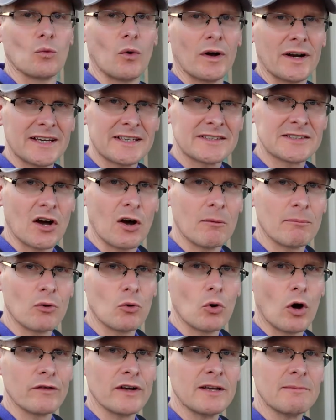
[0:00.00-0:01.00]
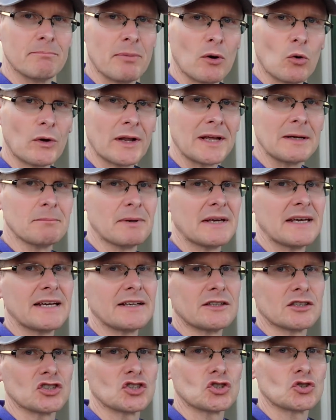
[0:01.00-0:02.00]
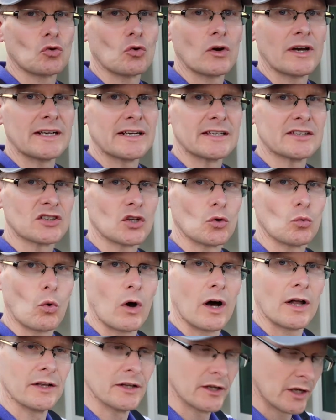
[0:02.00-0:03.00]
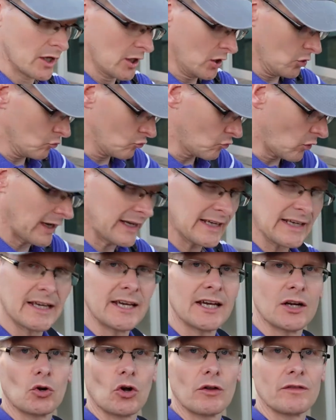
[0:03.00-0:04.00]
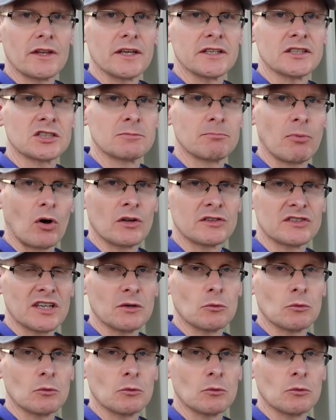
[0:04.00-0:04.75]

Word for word: One example of a building being destroyed is the one right here on this spot.